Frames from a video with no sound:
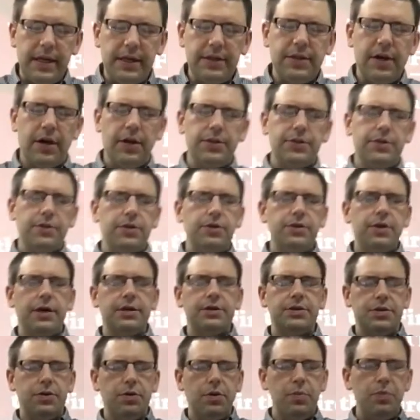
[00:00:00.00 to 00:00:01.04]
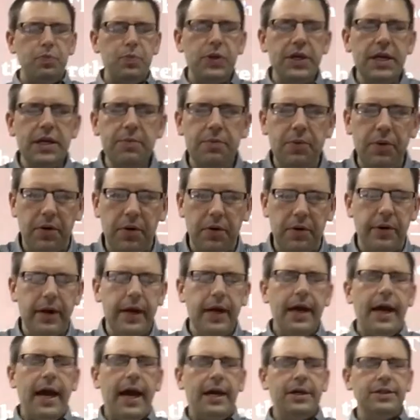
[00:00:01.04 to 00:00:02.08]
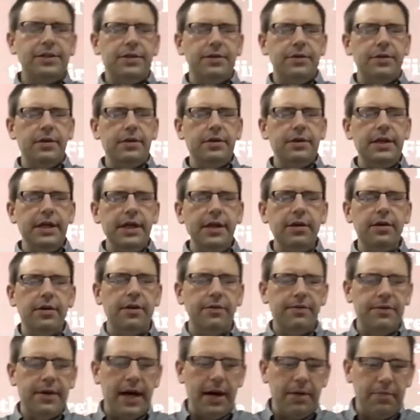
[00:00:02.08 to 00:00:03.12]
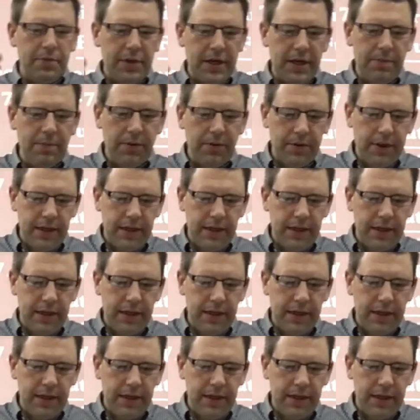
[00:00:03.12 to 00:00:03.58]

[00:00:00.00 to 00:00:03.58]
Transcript: it's also addressed to a people and to the leader of that people,